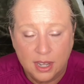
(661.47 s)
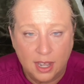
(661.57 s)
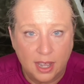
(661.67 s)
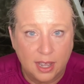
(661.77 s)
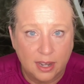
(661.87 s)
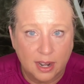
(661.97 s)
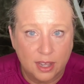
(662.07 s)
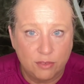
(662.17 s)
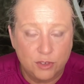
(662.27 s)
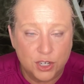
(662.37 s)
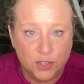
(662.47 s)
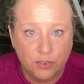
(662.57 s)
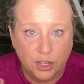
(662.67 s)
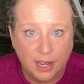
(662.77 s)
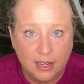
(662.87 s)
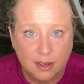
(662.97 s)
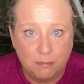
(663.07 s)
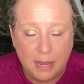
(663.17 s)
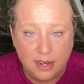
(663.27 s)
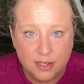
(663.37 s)
and I just feel like it
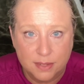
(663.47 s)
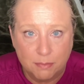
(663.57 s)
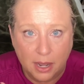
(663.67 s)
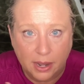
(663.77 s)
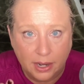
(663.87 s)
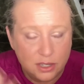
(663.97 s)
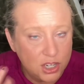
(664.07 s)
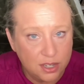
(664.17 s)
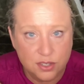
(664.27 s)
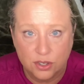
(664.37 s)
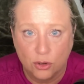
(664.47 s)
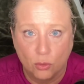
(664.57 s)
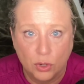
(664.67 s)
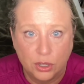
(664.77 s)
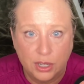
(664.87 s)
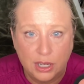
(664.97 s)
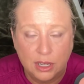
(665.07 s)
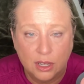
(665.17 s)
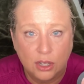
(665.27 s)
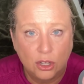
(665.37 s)
makes my cheeks look
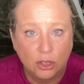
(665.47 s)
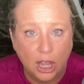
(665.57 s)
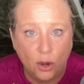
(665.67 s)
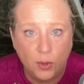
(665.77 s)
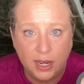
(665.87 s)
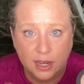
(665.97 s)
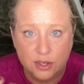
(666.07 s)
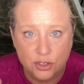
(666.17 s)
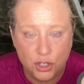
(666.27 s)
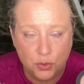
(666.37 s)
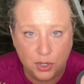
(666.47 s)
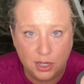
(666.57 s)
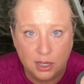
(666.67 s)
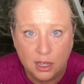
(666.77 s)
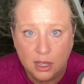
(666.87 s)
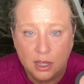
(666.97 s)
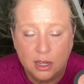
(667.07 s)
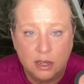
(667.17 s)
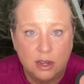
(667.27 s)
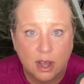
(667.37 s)
really glowy and dewy,
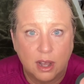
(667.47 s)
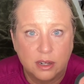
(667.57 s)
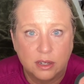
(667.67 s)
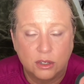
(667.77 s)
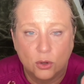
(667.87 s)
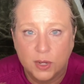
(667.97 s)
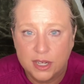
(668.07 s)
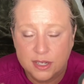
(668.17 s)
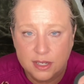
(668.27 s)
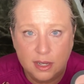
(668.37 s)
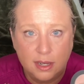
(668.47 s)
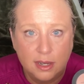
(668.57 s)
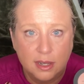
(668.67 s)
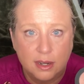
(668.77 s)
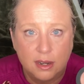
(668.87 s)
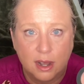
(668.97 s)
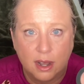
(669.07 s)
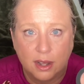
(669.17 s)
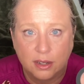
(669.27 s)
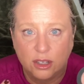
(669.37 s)
not greasy,
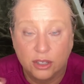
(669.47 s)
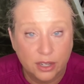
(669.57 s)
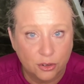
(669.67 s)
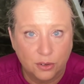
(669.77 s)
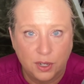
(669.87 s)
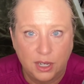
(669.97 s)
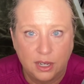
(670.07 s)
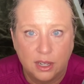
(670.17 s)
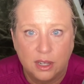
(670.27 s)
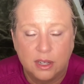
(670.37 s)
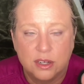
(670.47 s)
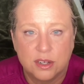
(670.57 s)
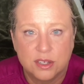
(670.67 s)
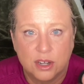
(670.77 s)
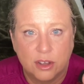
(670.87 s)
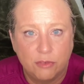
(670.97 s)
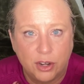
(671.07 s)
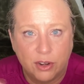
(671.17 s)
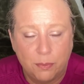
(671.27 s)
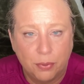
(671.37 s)
not glittery, just a
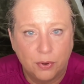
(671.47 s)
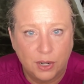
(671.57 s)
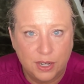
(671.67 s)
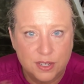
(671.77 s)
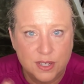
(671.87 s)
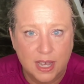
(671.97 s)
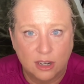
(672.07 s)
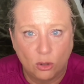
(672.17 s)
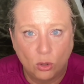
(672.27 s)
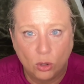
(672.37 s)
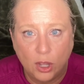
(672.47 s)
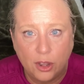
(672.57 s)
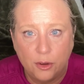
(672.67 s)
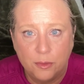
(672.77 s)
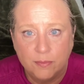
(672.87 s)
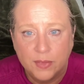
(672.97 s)
very pretty subtle glow.